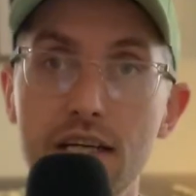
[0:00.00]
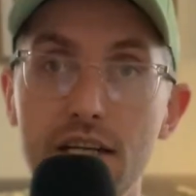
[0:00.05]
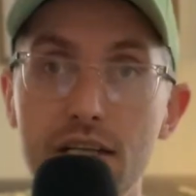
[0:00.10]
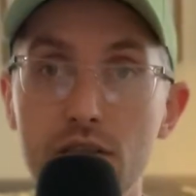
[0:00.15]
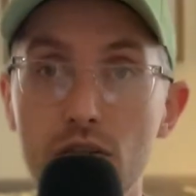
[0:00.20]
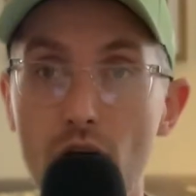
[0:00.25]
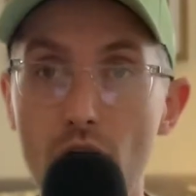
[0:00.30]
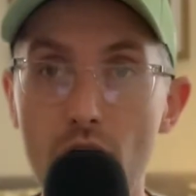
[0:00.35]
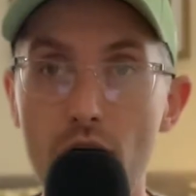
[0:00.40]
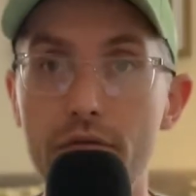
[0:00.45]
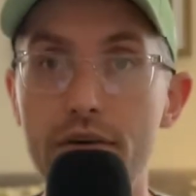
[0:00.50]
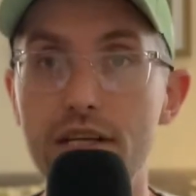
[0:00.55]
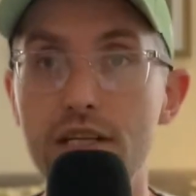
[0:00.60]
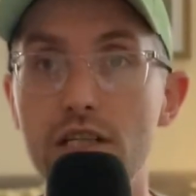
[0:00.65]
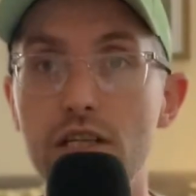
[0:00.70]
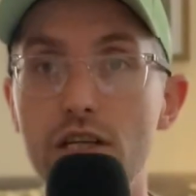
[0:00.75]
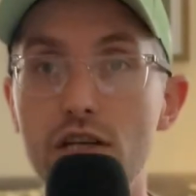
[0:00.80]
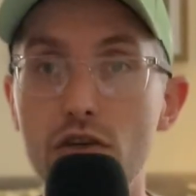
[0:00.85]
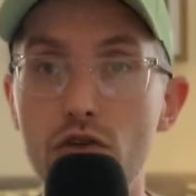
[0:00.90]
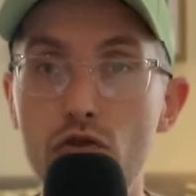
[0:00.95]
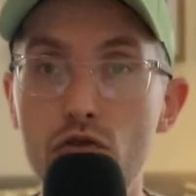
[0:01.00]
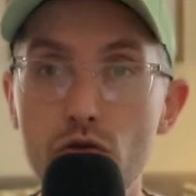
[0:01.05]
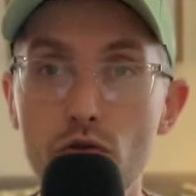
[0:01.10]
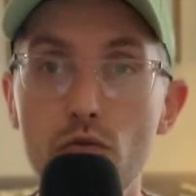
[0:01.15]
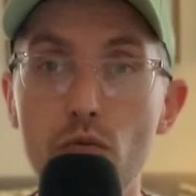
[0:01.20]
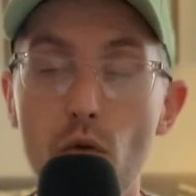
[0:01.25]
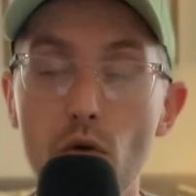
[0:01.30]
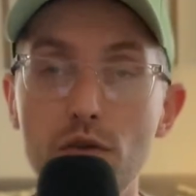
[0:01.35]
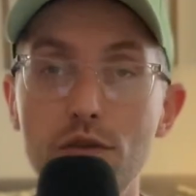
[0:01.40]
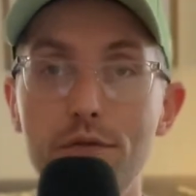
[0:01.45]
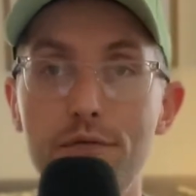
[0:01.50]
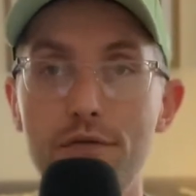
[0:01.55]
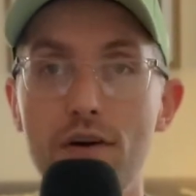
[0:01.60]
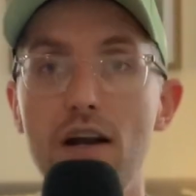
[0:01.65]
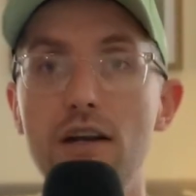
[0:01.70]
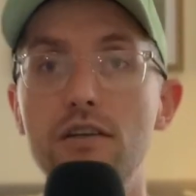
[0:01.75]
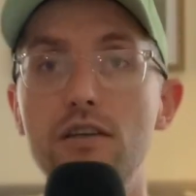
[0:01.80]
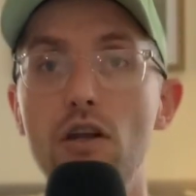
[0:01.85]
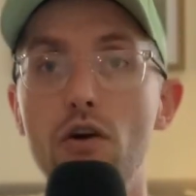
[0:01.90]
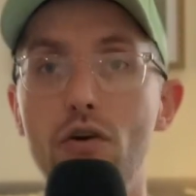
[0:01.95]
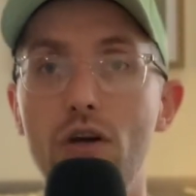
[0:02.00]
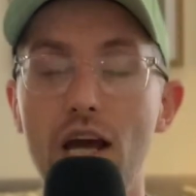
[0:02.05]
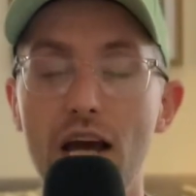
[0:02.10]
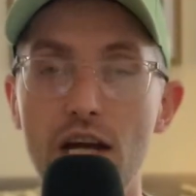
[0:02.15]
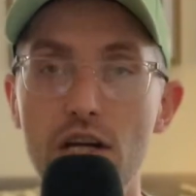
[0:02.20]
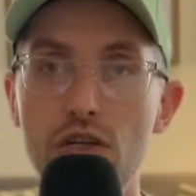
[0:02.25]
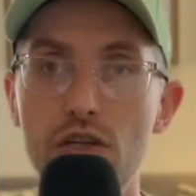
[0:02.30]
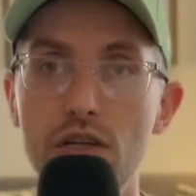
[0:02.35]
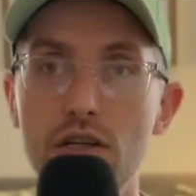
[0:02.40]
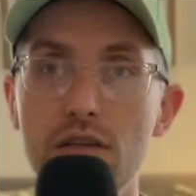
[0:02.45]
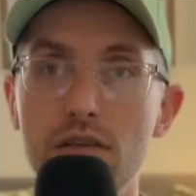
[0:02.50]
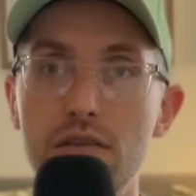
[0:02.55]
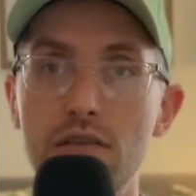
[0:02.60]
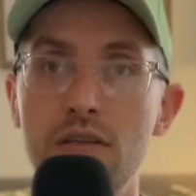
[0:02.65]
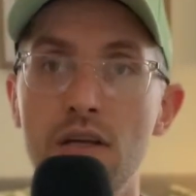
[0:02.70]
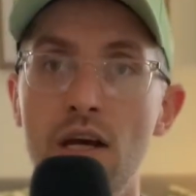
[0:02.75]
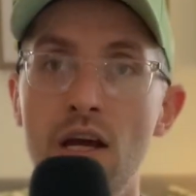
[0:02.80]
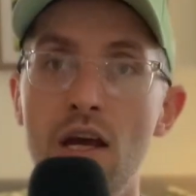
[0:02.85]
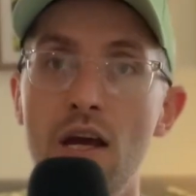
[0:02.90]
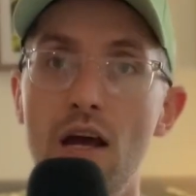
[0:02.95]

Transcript: is obviously two waterfront locations.